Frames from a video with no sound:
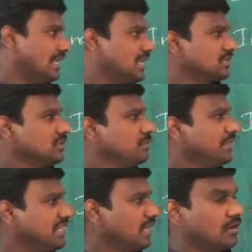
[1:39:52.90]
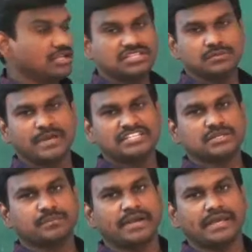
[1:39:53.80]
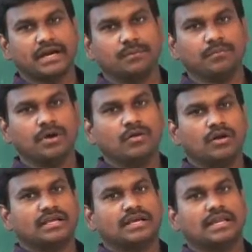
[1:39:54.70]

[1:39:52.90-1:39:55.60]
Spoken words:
color. Methyl orange in basic medium, what is the